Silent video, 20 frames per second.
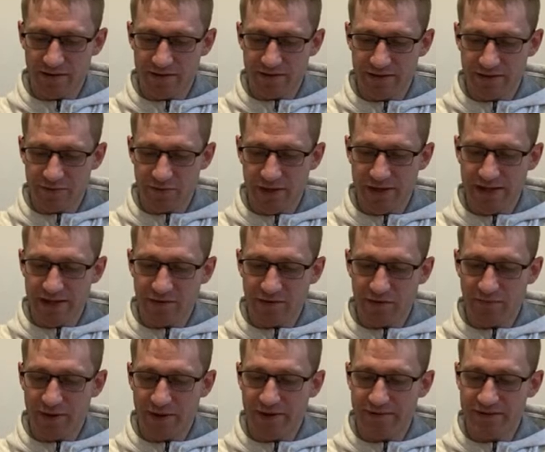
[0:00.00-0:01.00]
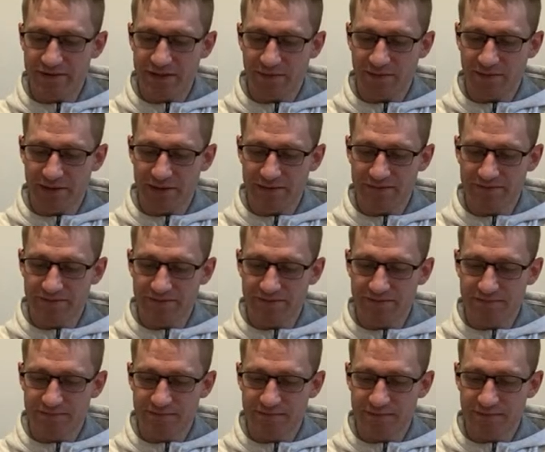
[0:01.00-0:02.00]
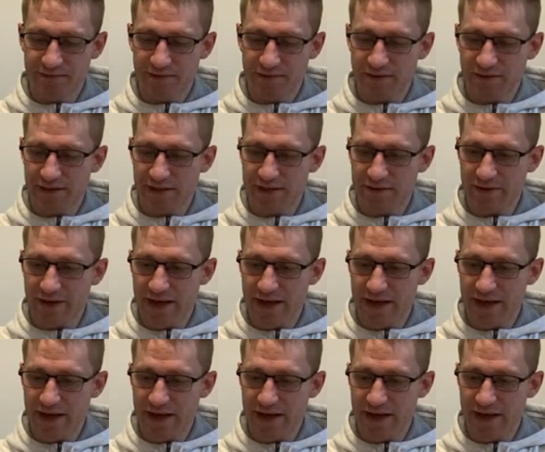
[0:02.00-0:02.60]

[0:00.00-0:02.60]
because why not repair something that you